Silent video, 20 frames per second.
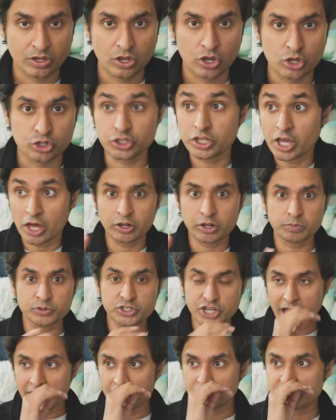So the other
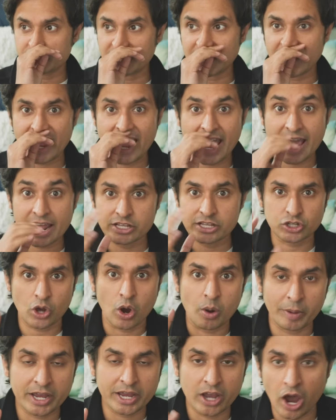challenge that I had is, oh
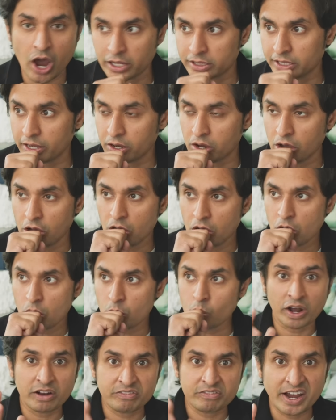my God, like,
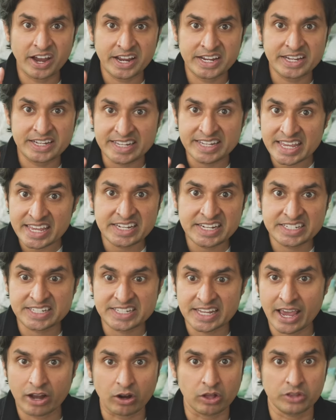what if I need to
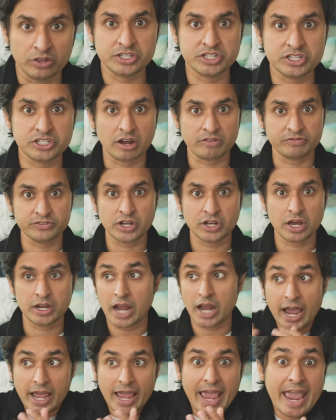get all this stuff done?
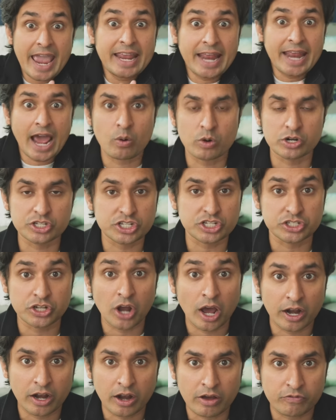I, eight hours is
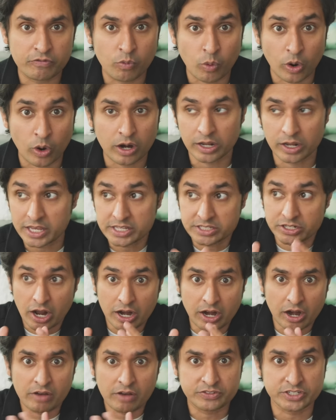not enough work, is not
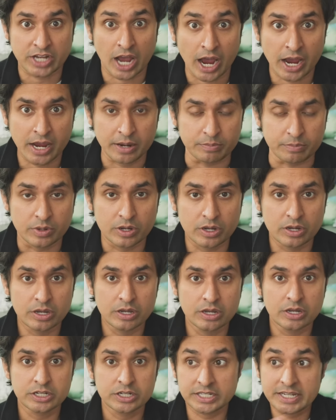enough time
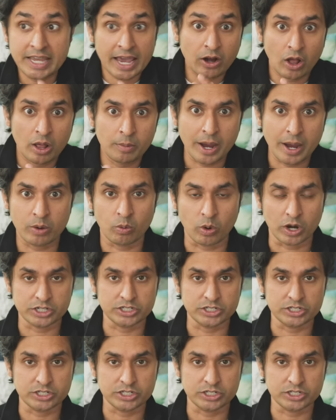to get all my work